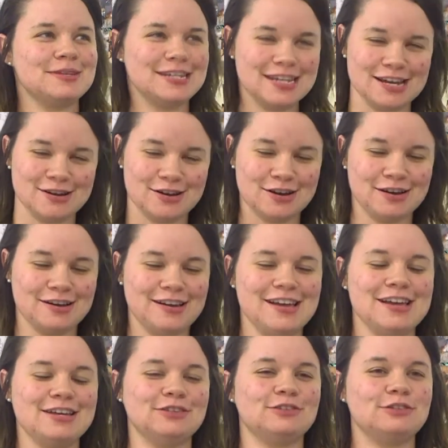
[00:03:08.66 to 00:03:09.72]
year,
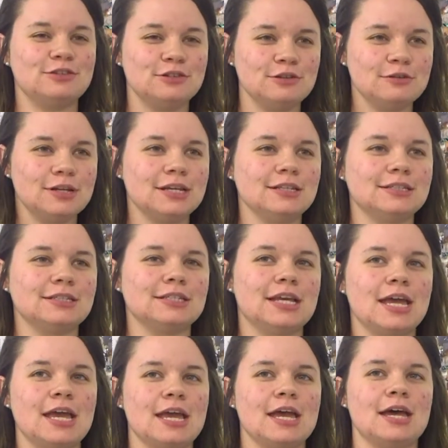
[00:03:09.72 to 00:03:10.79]
students
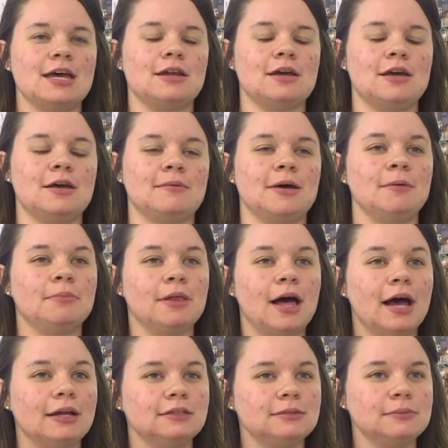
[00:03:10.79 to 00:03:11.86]
can
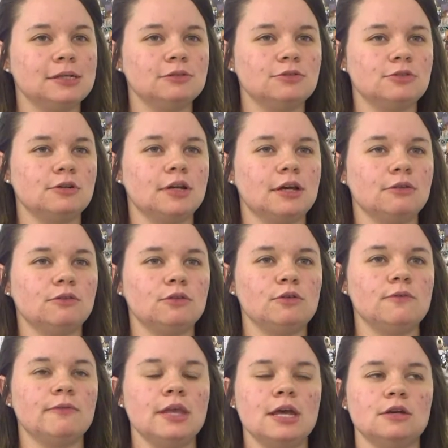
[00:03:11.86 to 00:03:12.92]
apply to be in Student
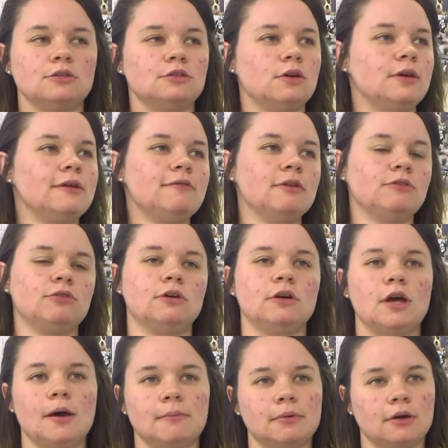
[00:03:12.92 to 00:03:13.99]
Council. So even if you're
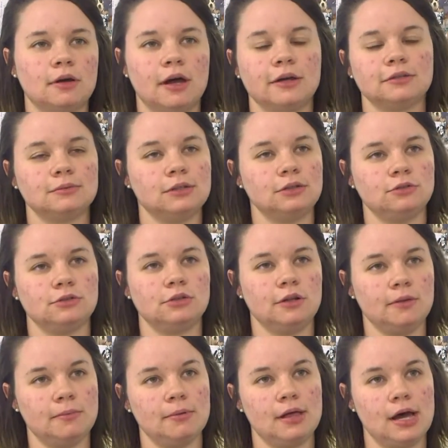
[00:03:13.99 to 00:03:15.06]
an upperclassman, you
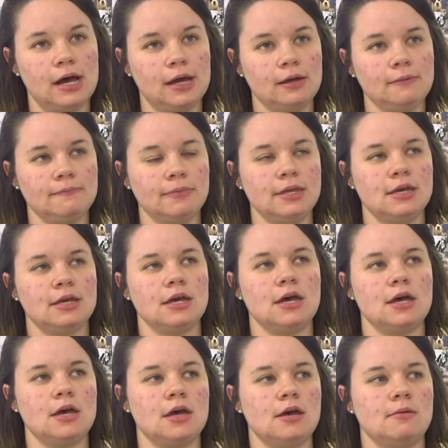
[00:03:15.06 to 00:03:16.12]
still apply.
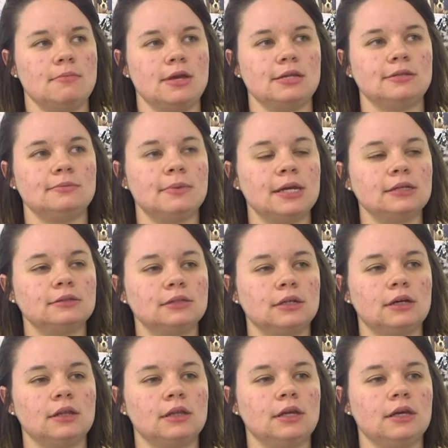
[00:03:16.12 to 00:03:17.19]
It's
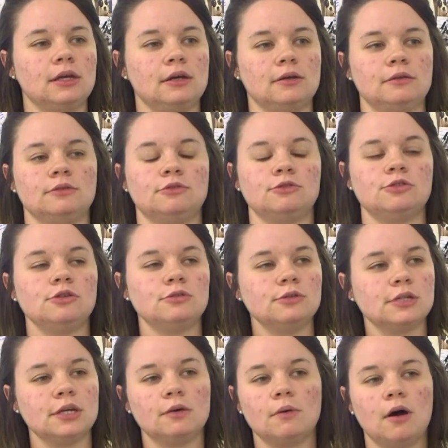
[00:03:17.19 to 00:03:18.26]
basically
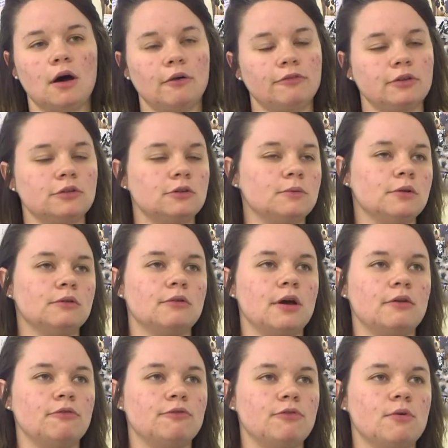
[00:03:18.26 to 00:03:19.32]
choosing what office you want to
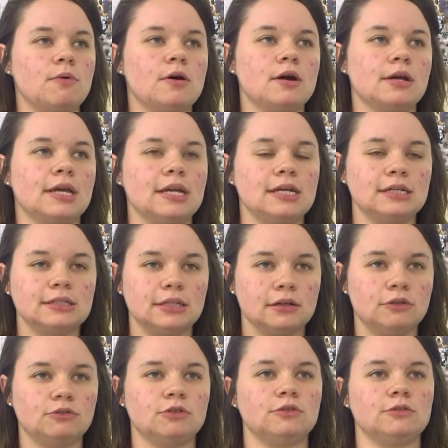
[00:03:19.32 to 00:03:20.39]
run for, getting
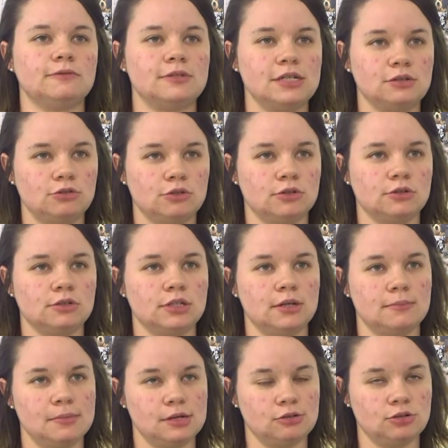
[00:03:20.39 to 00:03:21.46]
signatures of teachers and
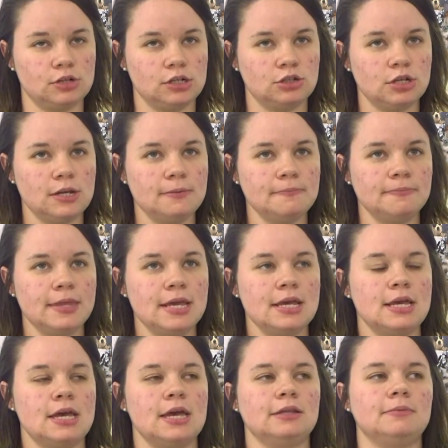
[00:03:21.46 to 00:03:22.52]
administration.
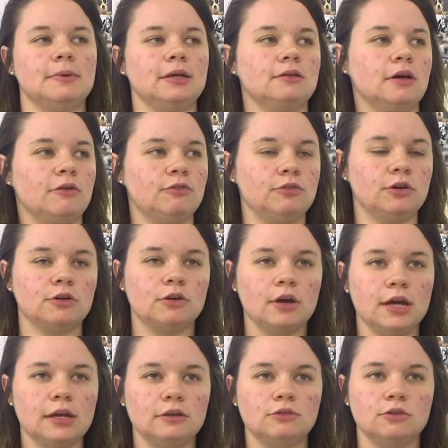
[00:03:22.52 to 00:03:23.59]
It's based off of your
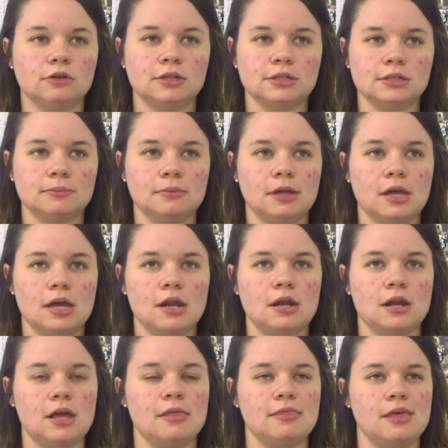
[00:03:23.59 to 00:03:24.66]
grades, your
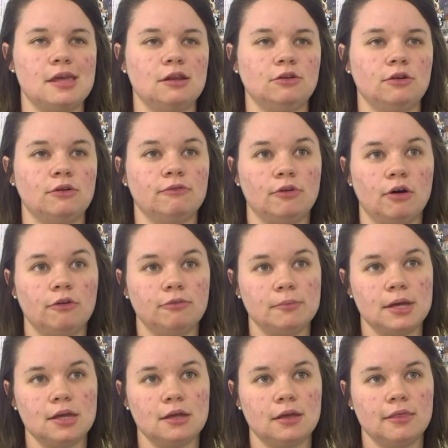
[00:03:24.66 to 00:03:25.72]
discipline, and then your
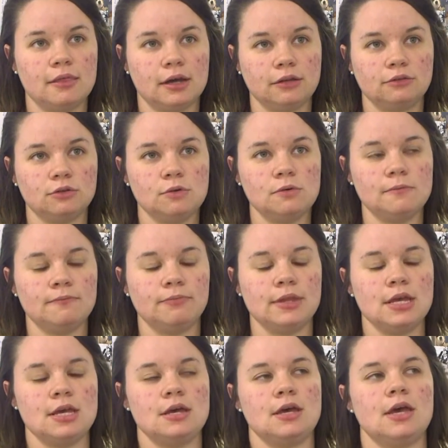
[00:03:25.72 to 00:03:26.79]
involvement in the high school.
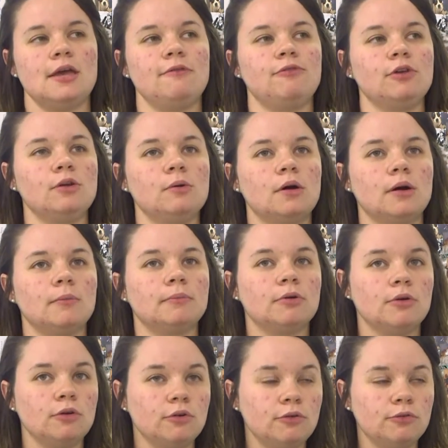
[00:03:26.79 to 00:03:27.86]
If you are
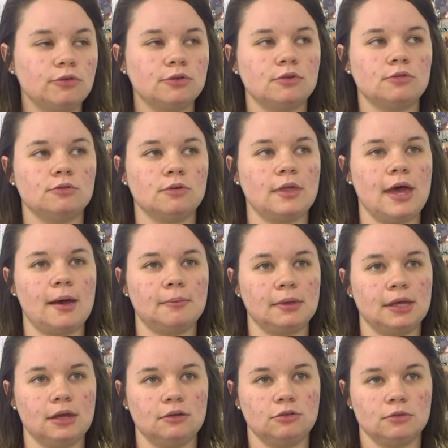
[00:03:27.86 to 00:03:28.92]
approved through the
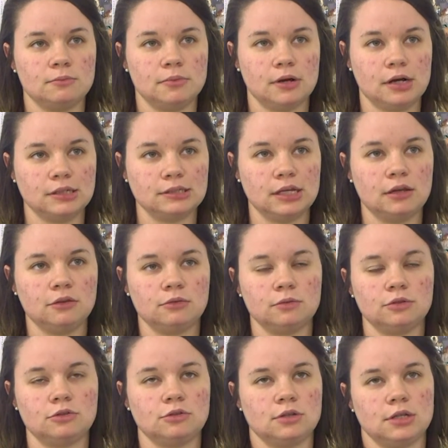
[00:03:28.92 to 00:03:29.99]
application process,
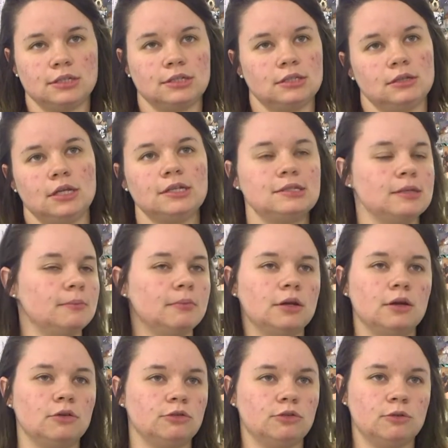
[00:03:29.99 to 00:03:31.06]
it
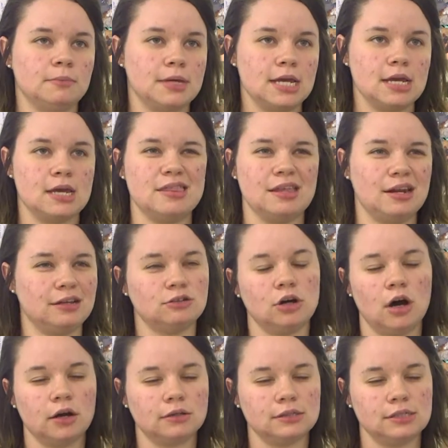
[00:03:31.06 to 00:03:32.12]
simply goes through me, and then I
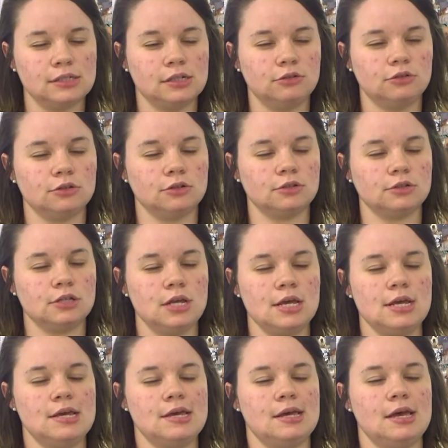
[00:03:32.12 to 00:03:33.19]
talk to teachers,
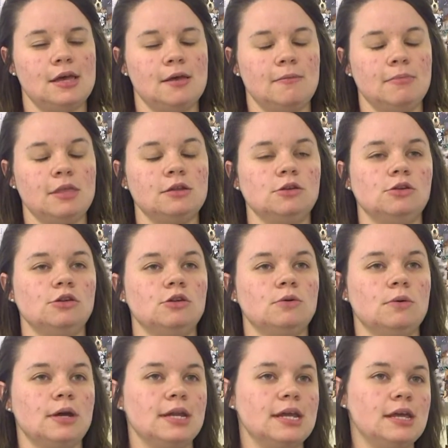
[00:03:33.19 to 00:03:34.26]
and then you
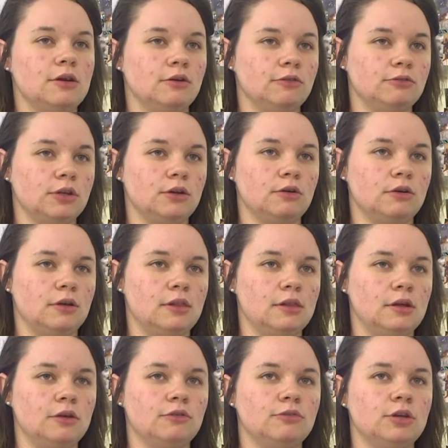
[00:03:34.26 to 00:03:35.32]
do an interview. And
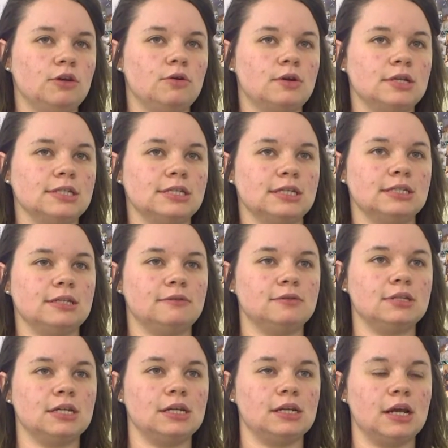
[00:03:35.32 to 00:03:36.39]
the interview consists of
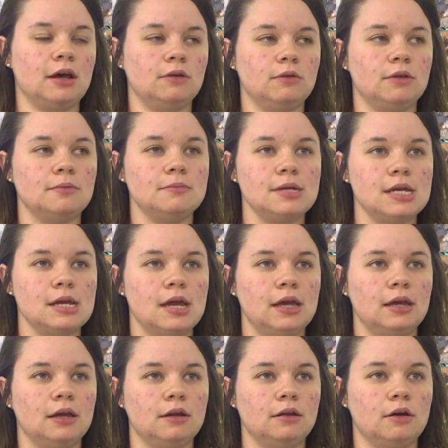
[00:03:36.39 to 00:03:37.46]
sitting down with me
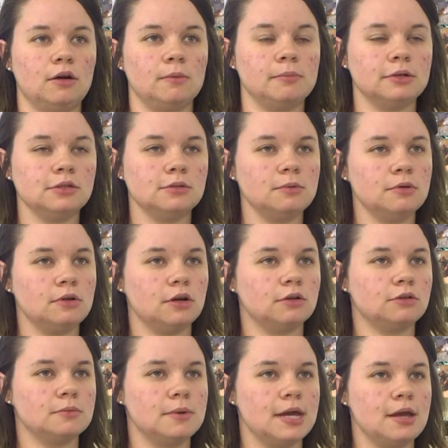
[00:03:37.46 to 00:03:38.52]
and our principal,
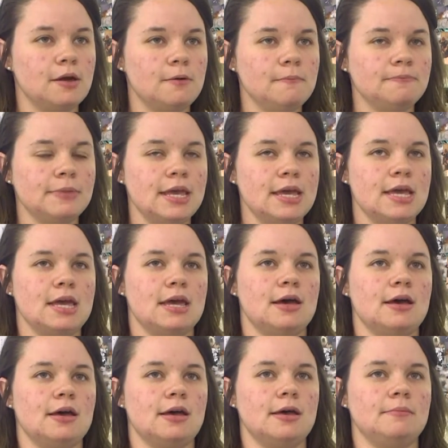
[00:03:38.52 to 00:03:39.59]
Dr. Mayo,
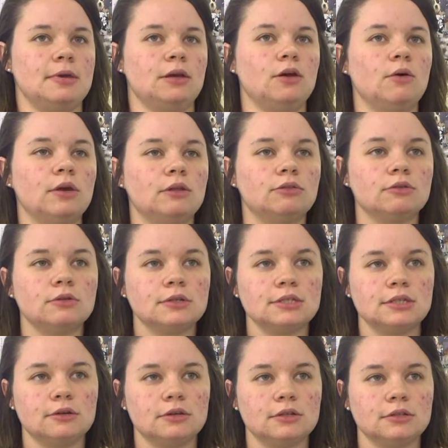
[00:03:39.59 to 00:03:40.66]
and going through a
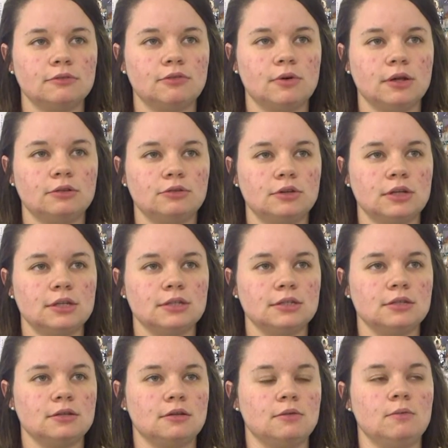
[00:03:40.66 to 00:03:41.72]
series of
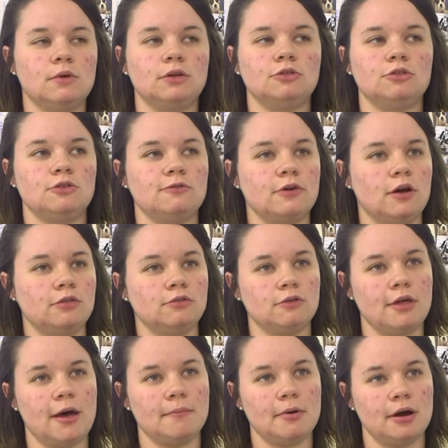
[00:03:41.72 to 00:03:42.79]
questions. Once you've gone
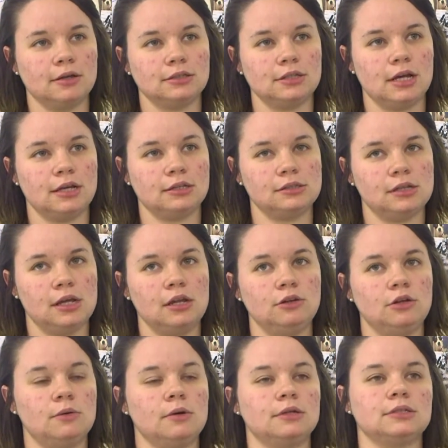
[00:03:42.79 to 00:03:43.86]
through that process
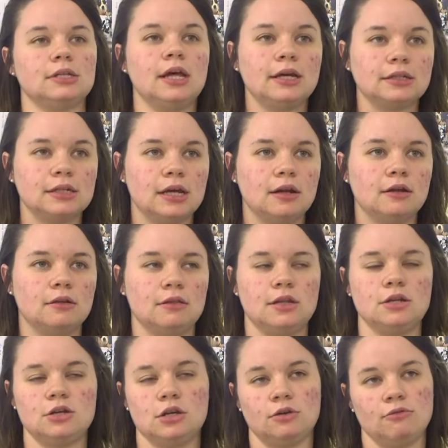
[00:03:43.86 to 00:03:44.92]
and you are selected,
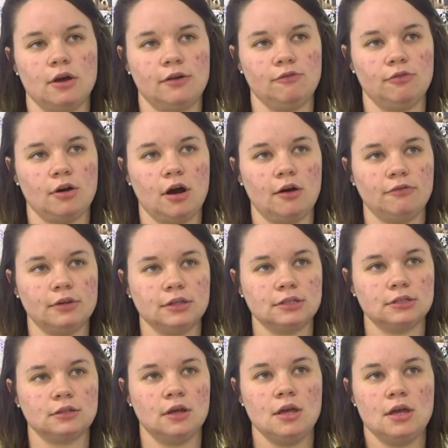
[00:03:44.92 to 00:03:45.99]
then you can run for
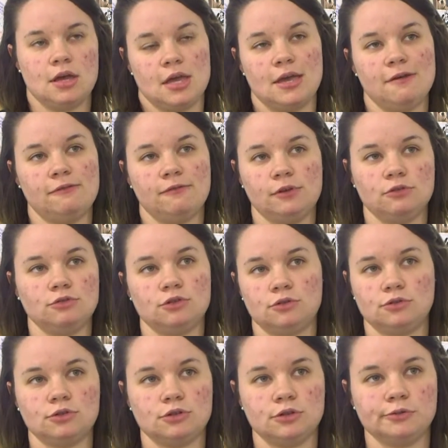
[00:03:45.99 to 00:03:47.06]
office if you
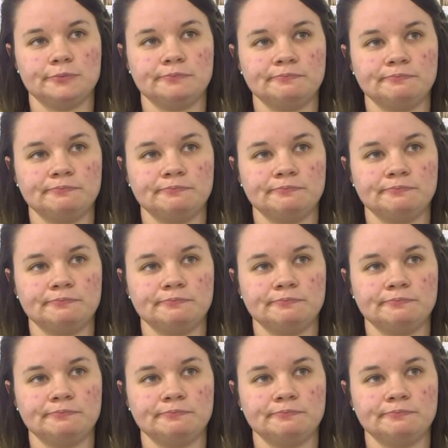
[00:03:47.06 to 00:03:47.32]
choose to.